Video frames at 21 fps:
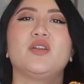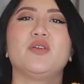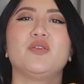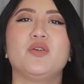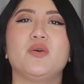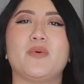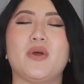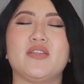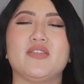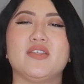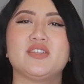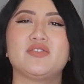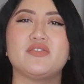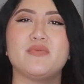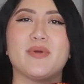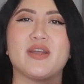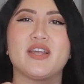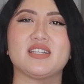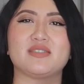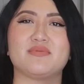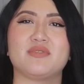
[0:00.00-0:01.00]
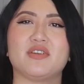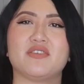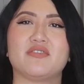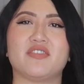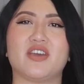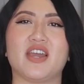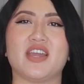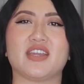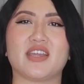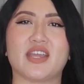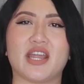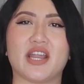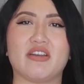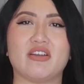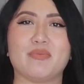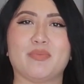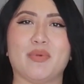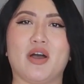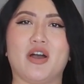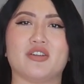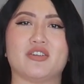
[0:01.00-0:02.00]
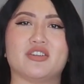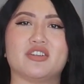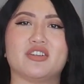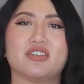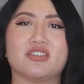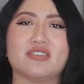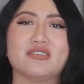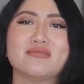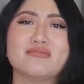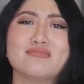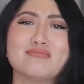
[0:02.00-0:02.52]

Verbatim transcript: don't know why this reminds me of like Harry Potter.